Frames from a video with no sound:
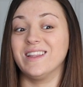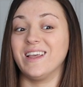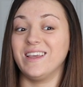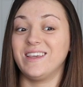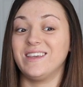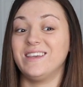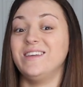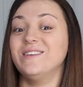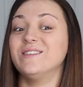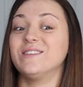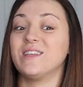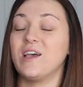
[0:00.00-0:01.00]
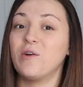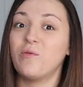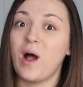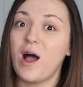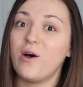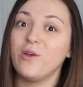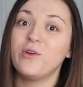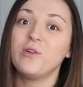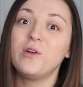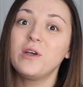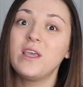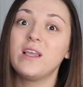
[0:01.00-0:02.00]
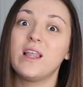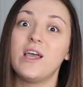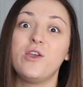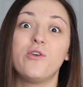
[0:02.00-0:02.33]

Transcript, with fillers: Like he was like, wow, you're looking like